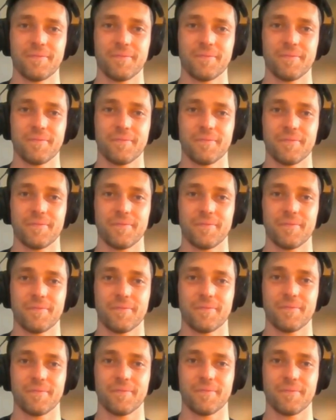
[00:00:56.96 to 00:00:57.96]

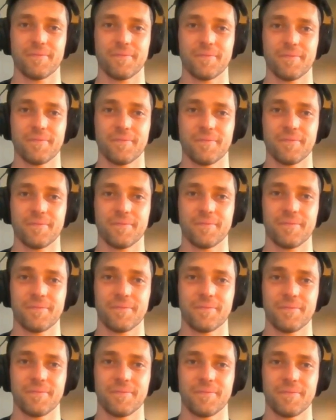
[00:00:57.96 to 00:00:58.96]

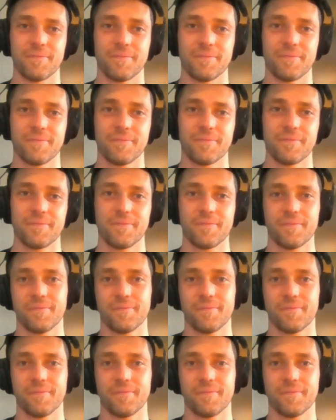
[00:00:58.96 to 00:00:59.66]
This person isn't speaking.